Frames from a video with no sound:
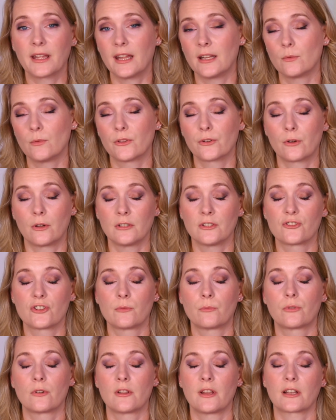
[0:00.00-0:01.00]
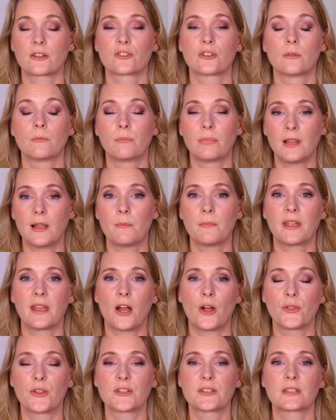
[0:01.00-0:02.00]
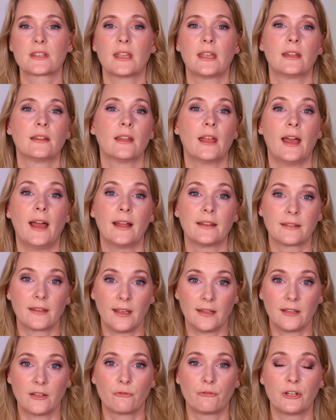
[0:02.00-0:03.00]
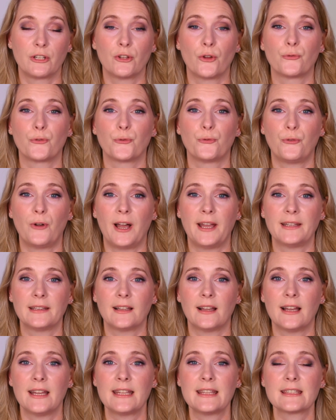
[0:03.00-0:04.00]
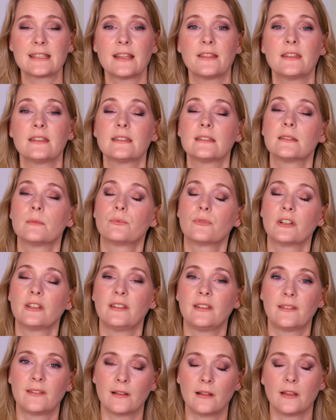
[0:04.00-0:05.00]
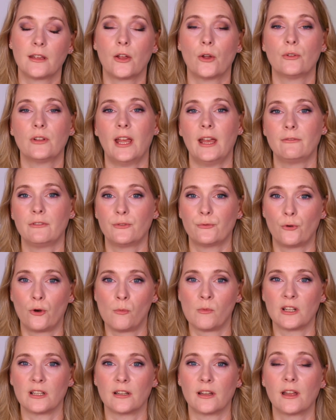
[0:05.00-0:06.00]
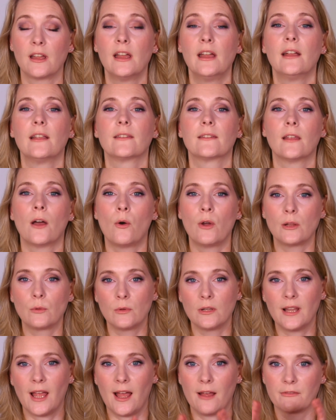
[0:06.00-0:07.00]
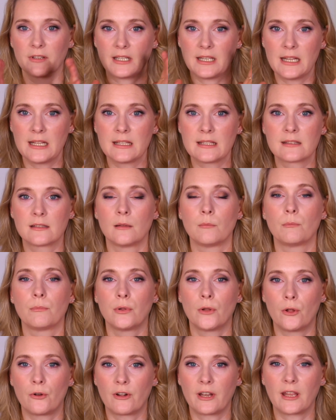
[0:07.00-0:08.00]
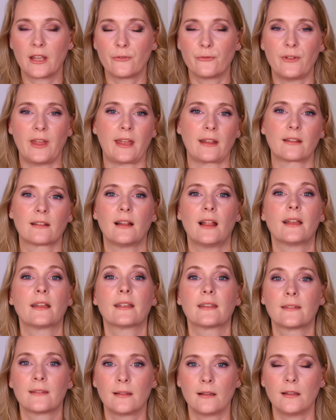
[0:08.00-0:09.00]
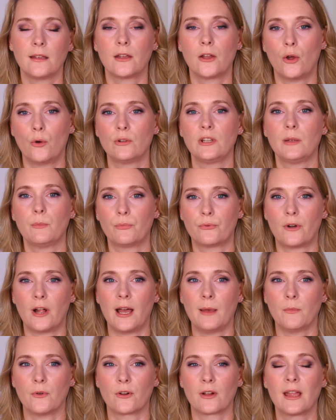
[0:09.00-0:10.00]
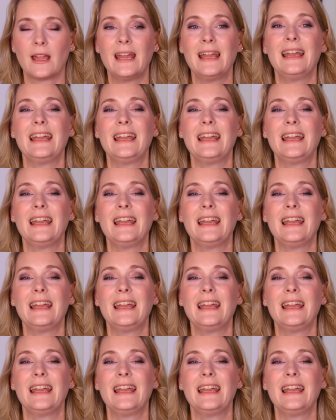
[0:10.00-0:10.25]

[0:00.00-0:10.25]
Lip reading: again with collagen production, plumping out the skin and getting rid of fine lines. And this is a pretty silicone heavy formula, so it will have an instant blurring effect like a silicone-y primer.